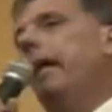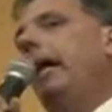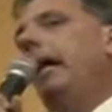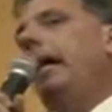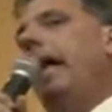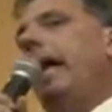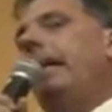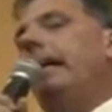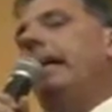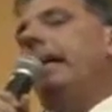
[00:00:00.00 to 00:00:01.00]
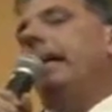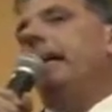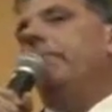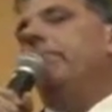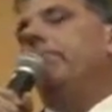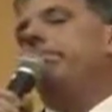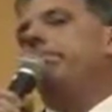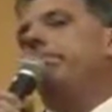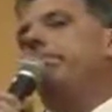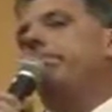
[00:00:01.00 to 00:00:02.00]
Again, I'm
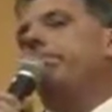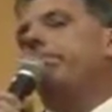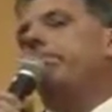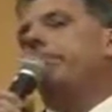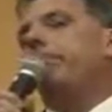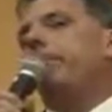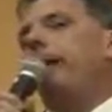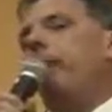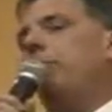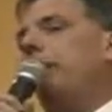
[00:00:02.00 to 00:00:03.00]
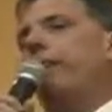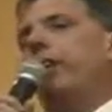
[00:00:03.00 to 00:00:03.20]
running